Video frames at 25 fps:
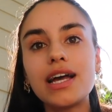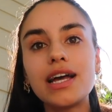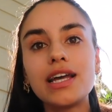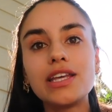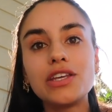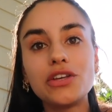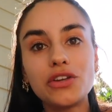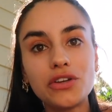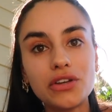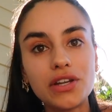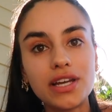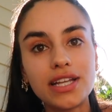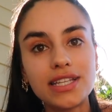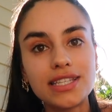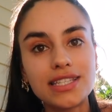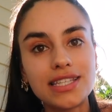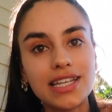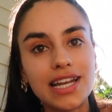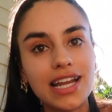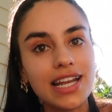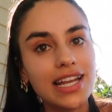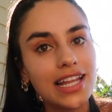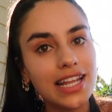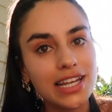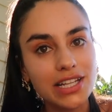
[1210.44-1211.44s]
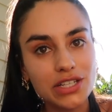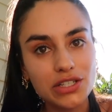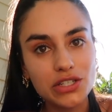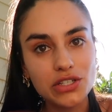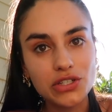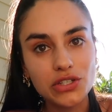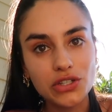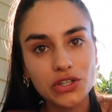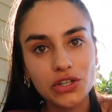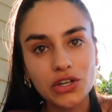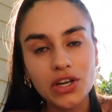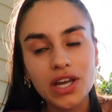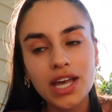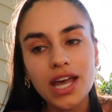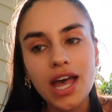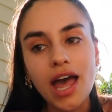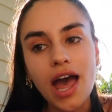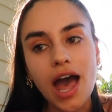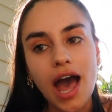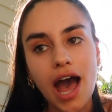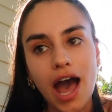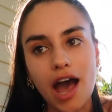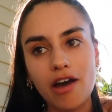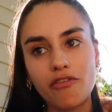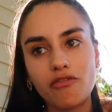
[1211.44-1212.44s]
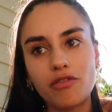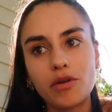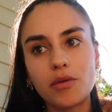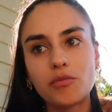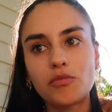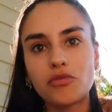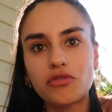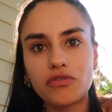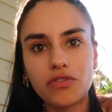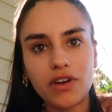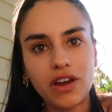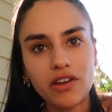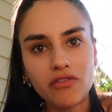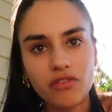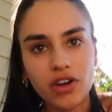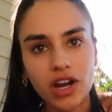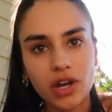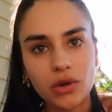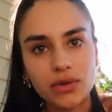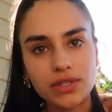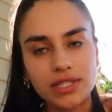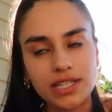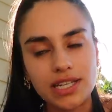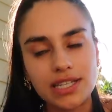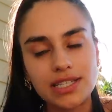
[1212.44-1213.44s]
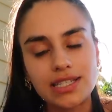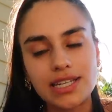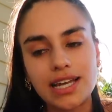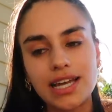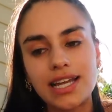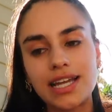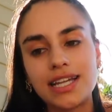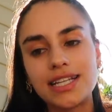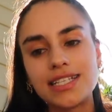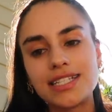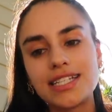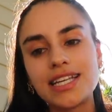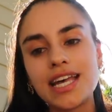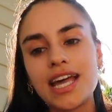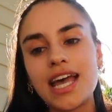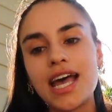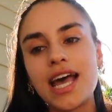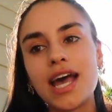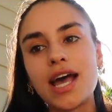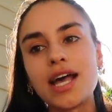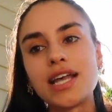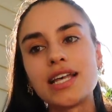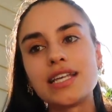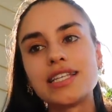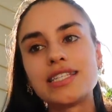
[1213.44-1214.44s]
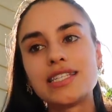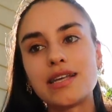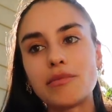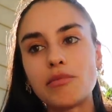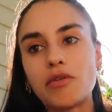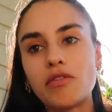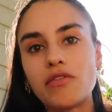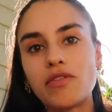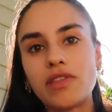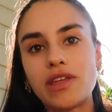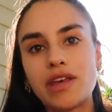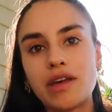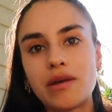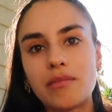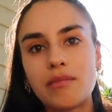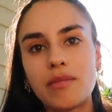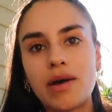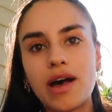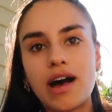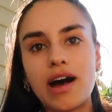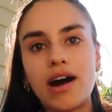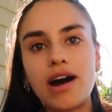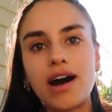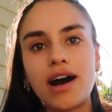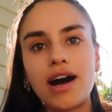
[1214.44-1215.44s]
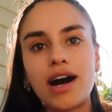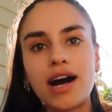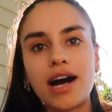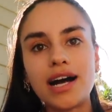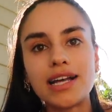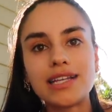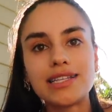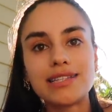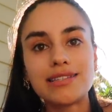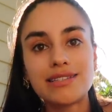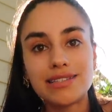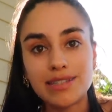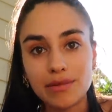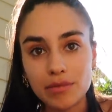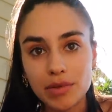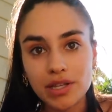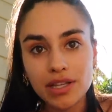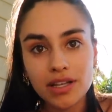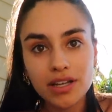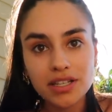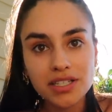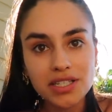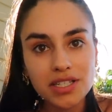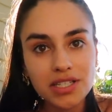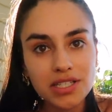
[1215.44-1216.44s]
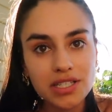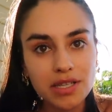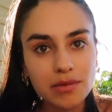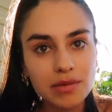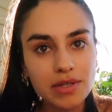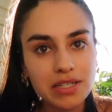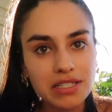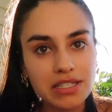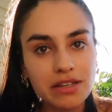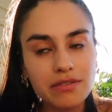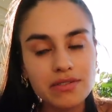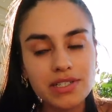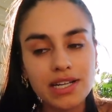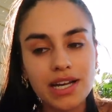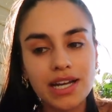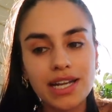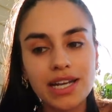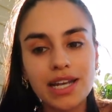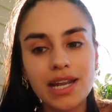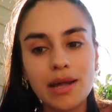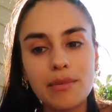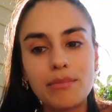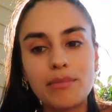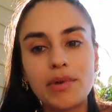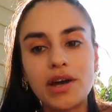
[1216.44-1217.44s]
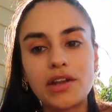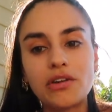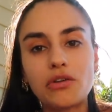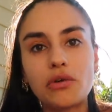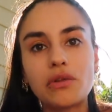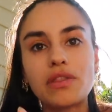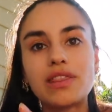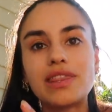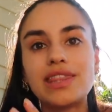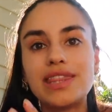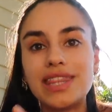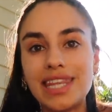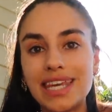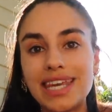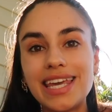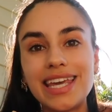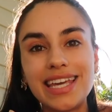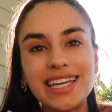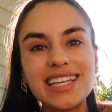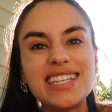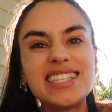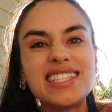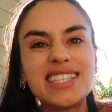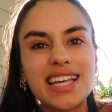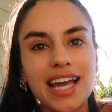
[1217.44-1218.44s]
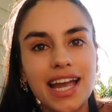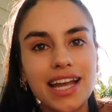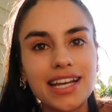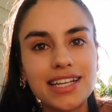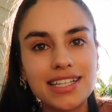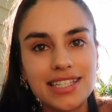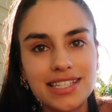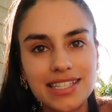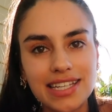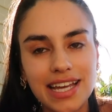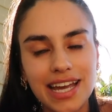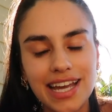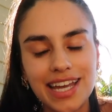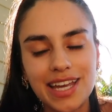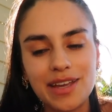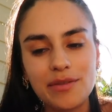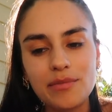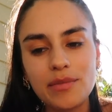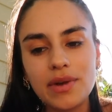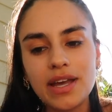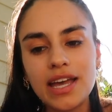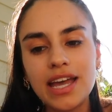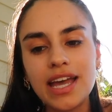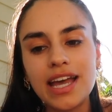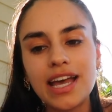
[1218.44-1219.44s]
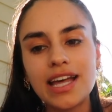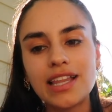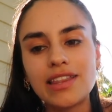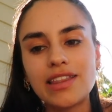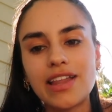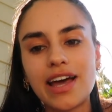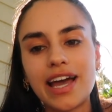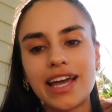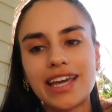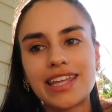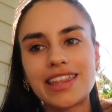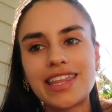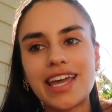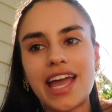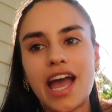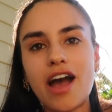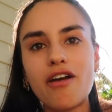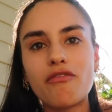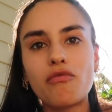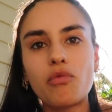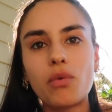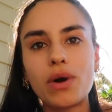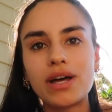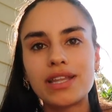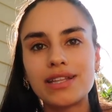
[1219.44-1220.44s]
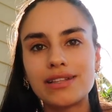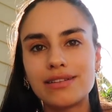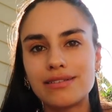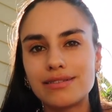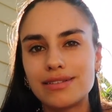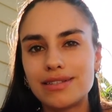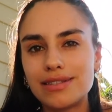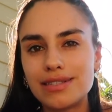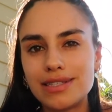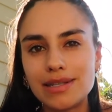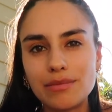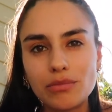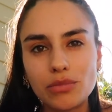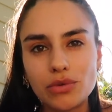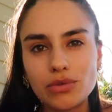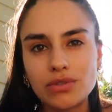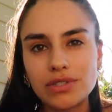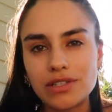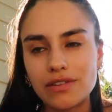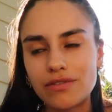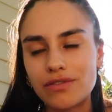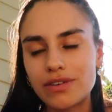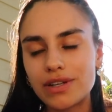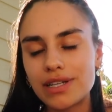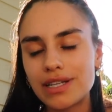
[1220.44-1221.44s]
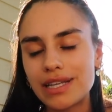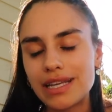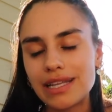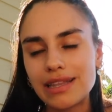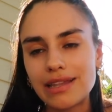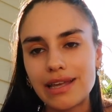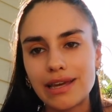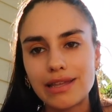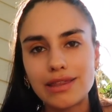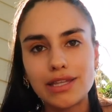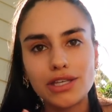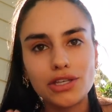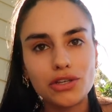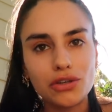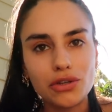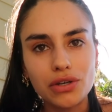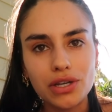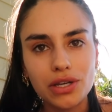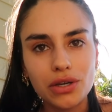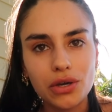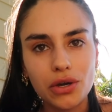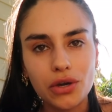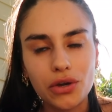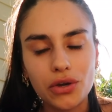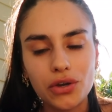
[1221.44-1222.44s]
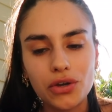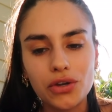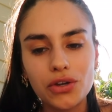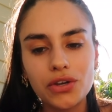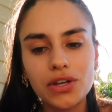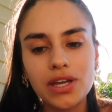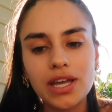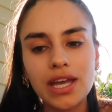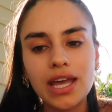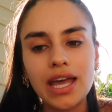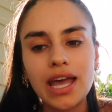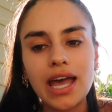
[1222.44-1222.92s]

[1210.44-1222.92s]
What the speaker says: units that I needed to do have prerequisites, and some of them are similar to subjects I've done but not the exact same. Like, they have one symbol different in like the unit code.